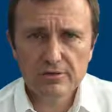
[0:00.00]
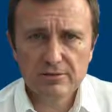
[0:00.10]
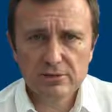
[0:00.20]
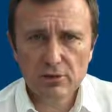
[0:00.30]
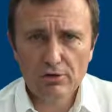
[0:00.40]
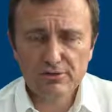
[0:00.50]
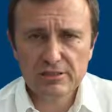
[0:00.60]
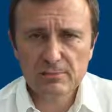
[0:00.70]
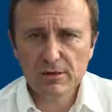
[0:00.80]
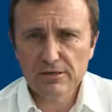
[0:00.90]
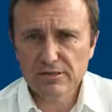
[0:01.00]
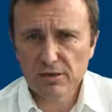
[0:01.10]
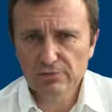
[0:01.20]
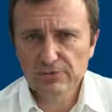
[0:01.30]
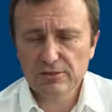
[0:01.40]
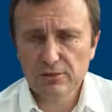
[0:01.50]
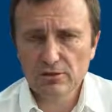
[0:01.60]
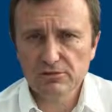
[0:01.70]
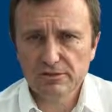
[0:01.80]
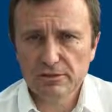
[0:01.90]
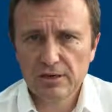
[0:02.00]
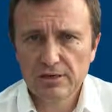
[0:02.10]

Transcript: technology, but a soft technology,